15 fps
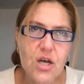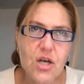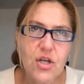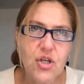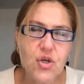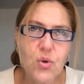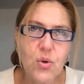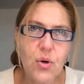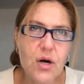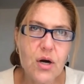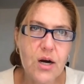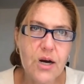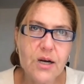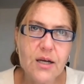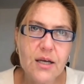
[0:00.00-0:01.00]

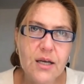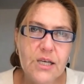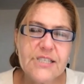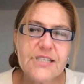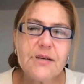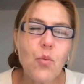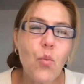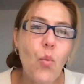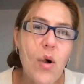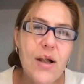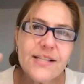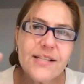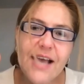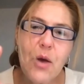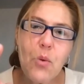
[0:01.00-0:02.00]
your. So once
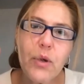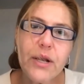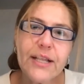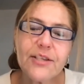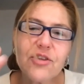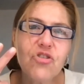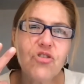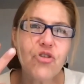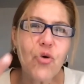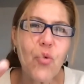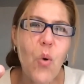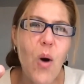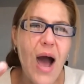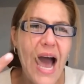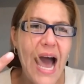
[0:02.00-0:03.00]
I waited
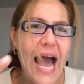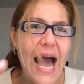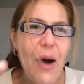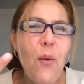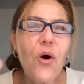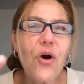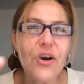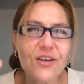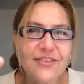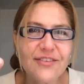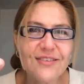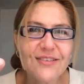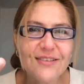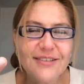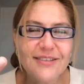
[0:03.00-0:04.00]
2 hours
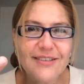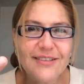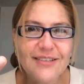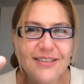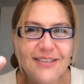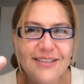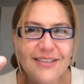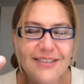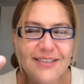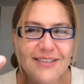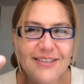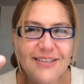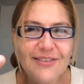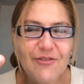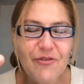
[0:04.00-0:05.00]

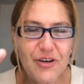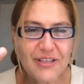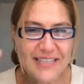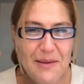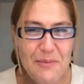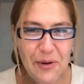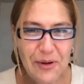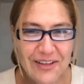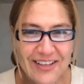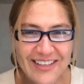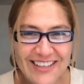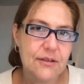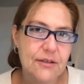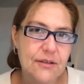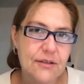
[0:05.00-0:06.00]
for a table,
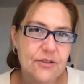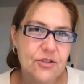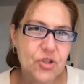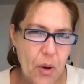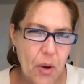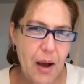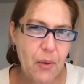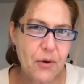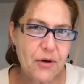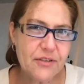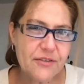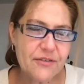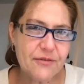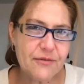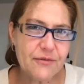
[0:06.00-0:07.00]
2
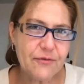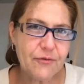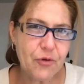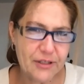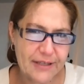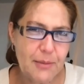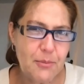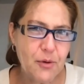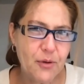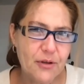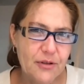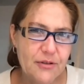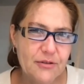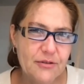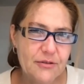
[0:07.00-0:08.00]
hours for a table.
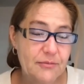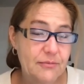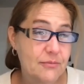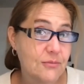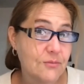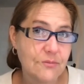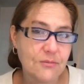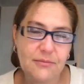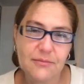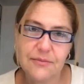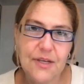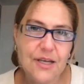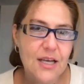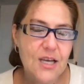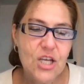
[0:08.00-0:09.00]

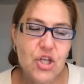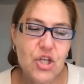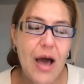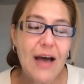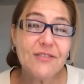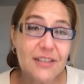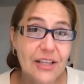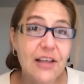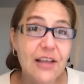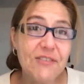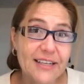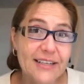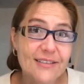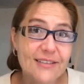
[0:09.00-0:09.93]
You have to love it.